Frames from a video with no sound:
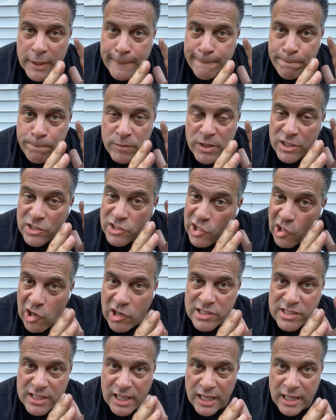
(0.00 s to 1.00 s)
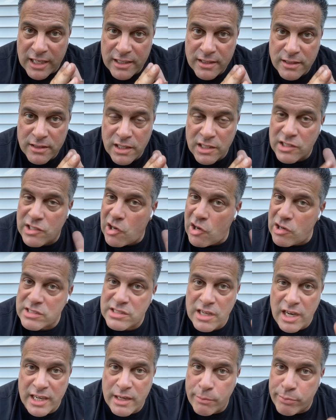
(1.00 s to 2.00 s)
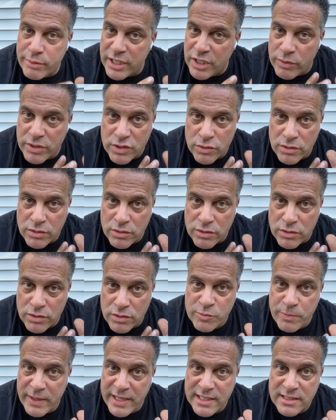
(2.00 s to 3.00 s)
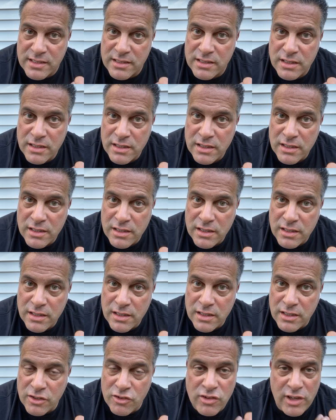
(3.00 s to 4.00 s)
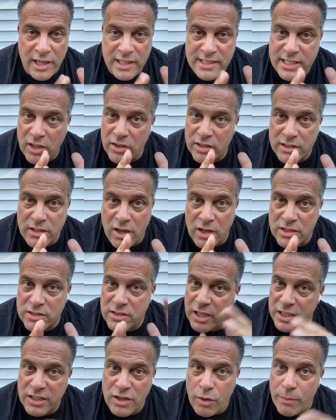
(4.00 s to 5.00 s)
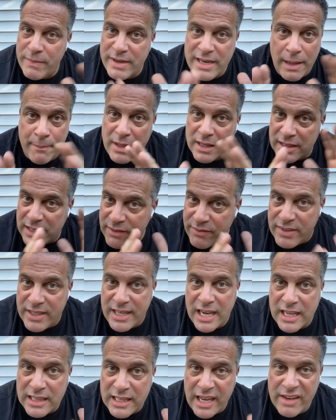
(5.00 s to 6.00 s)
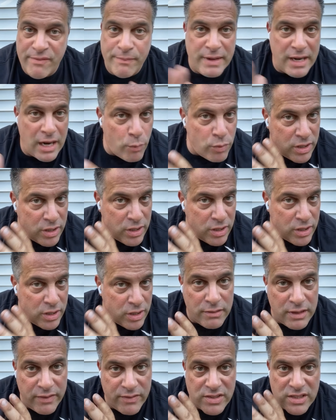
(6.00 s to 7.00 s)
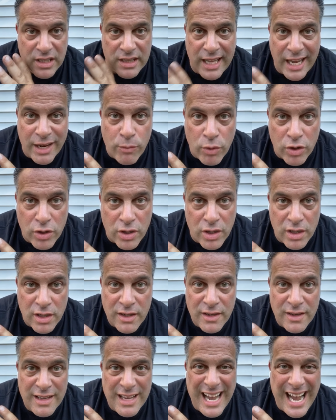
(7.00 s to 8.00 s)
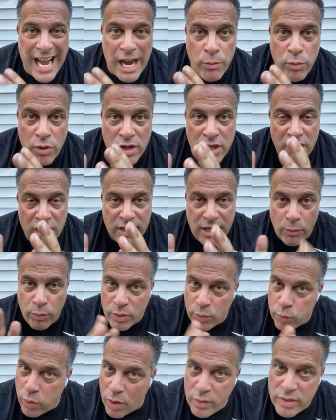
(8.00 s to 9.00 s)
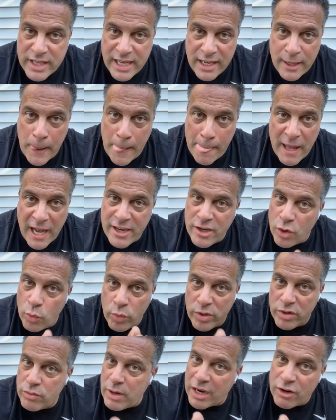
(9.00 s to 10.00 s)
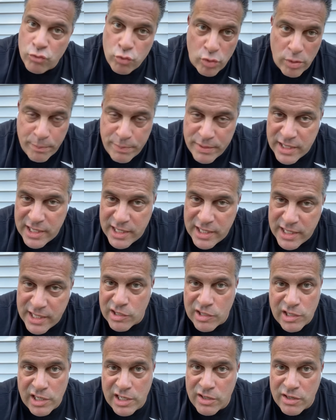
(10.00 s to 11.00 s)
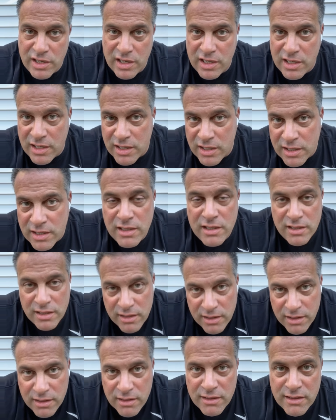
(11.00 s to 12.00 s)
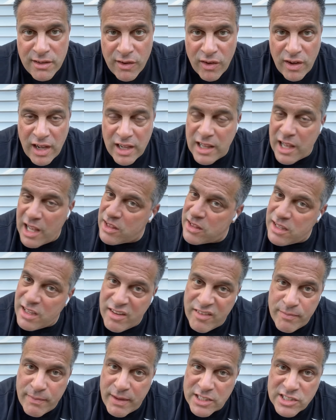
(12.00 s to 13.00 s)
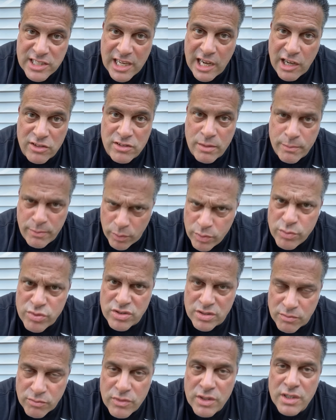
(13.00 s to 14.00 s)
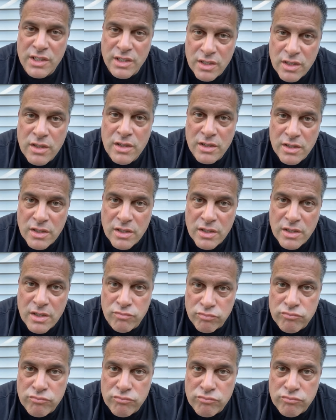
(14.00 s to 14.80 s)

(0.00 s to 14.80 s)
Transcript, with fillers: the dark side, the dark side could bring you into a dark space. You got to tell the dark side, yo, man, I'm not living that life, man. I want to live as a light worker. I want to, now we were there. I know we, I grew up in, a, in, a, in, a, in a, you know, I, I love my childhood, but we were some, you know,